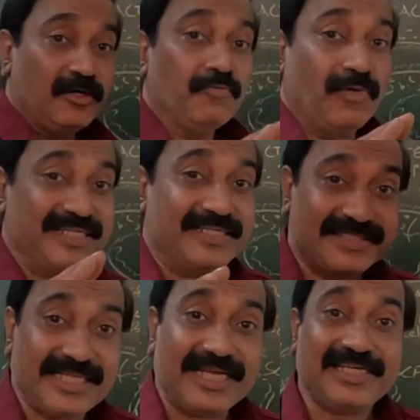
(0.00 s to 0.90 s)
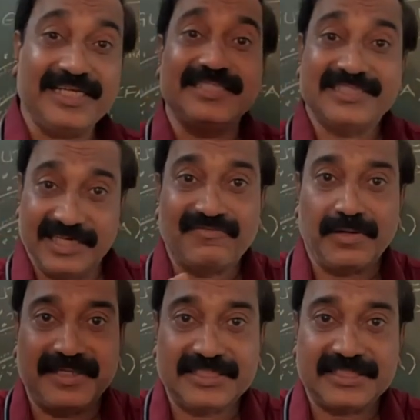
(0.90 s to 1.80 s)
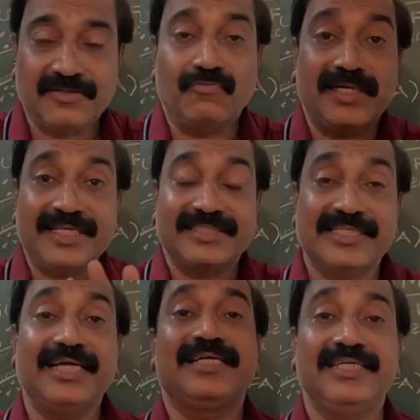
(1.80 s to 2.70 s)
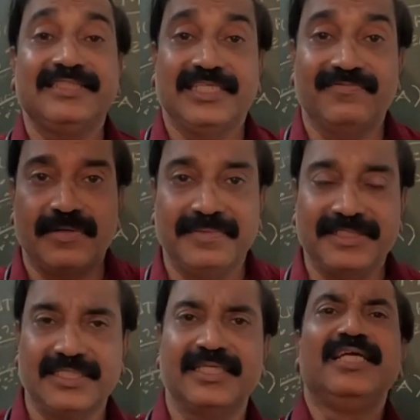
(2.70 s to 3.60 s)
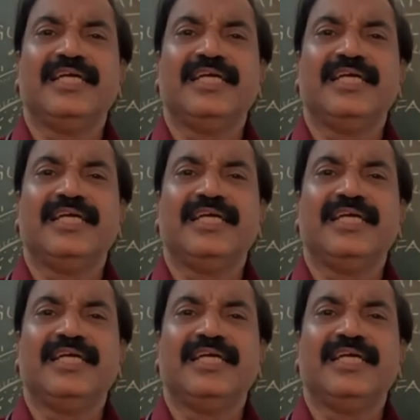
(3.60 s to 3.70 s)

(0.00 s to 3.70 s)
What exactly is inflammation? What exactly is inflammation?